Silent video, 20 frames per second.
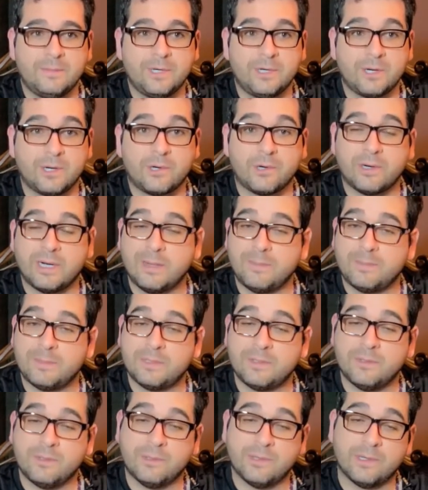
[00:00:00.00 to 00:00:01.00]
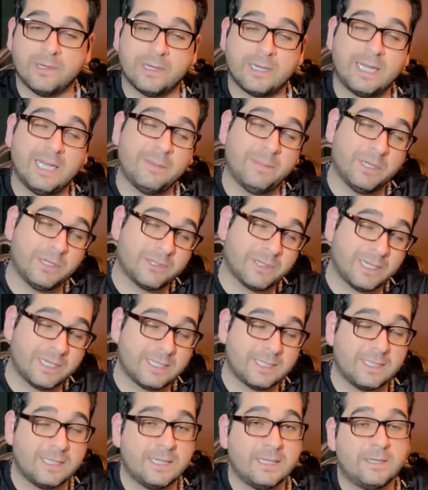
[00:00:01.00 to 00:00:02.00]
are corrupt or can't be
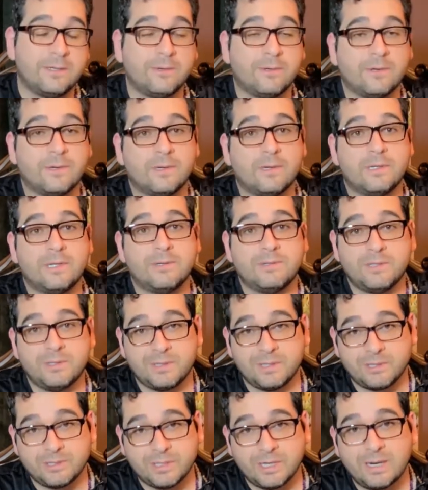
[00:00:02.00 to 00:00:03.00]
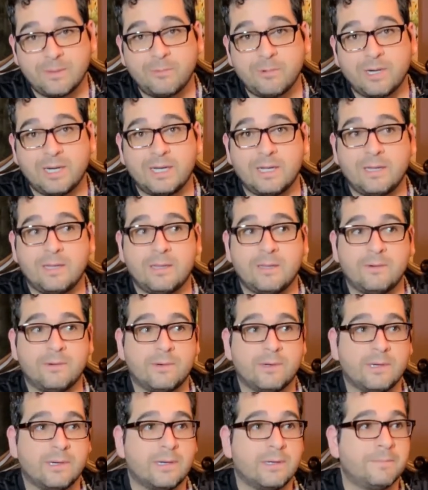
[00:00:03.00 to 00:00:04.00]
trusted or don't do their job well
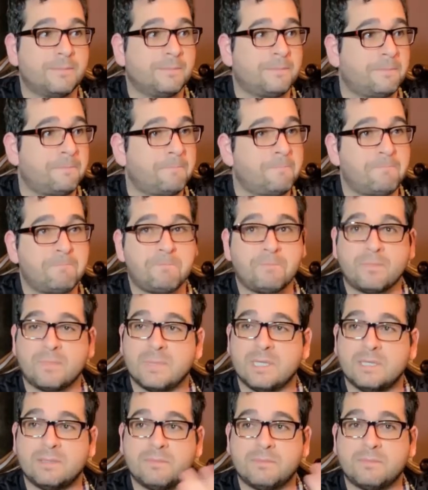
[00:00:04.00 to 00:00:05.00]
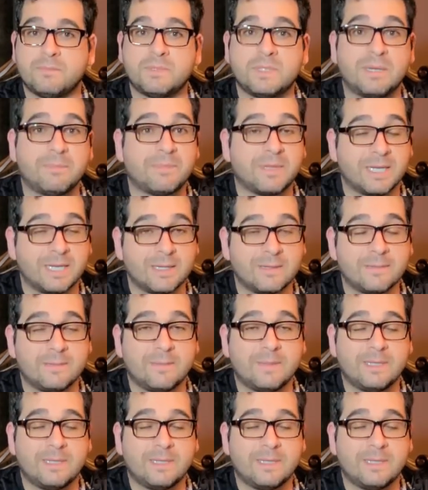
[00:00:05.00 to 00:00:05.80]
or something.